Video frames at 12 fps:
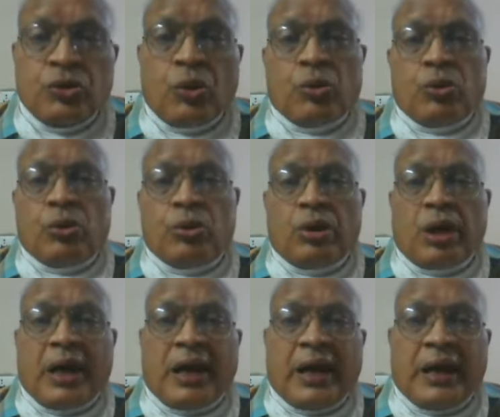So
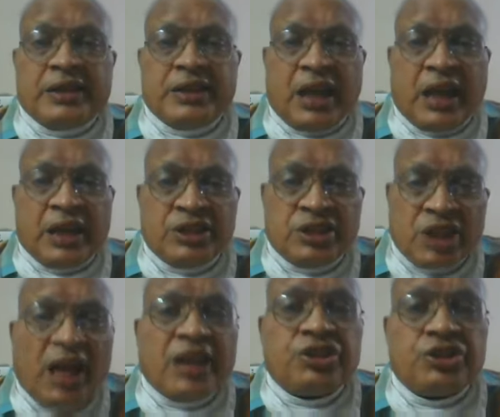I
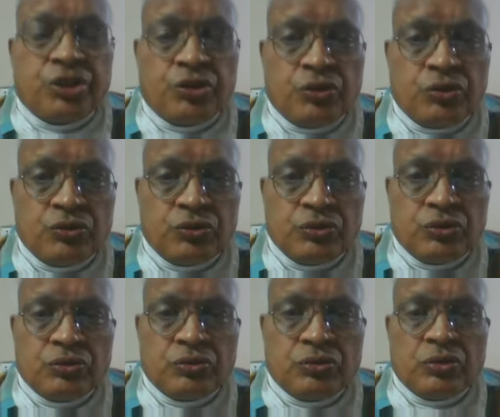try to
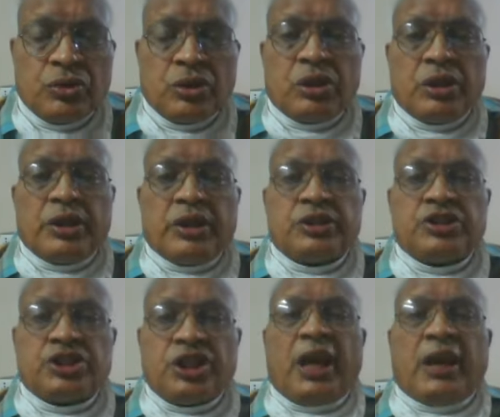
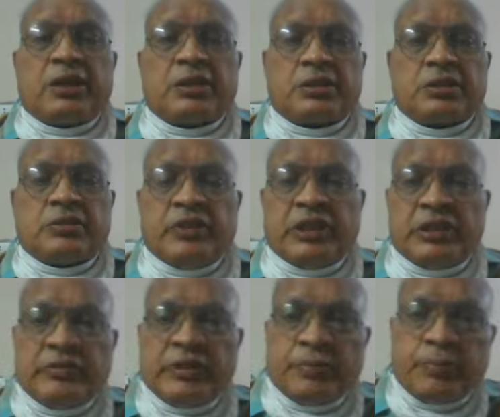share
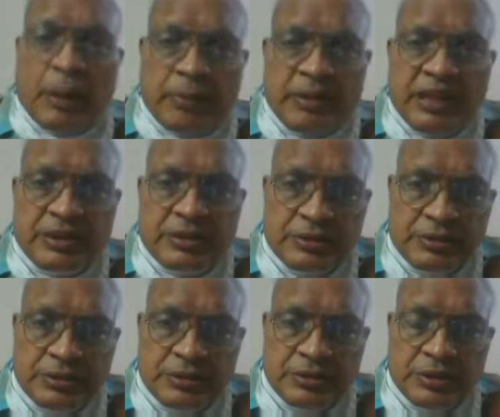with public,
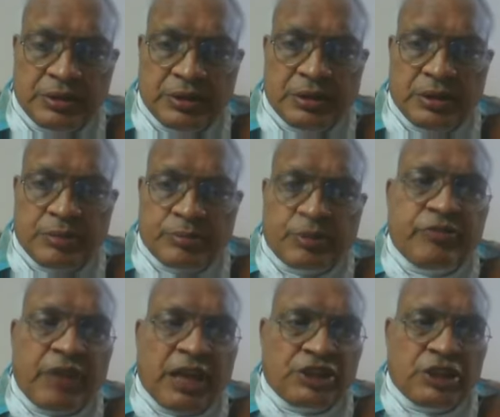
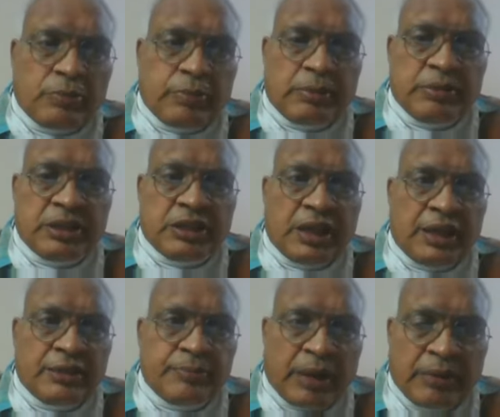professional public
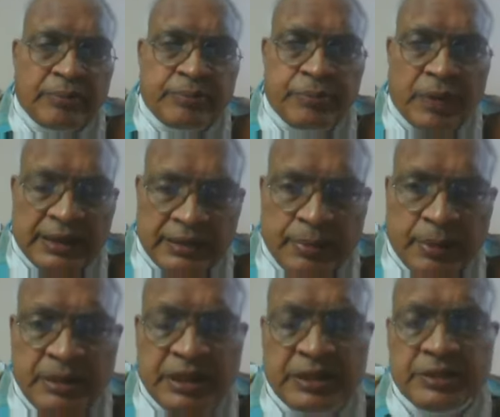and other
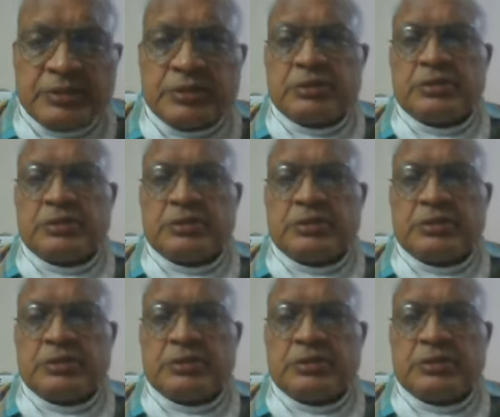public,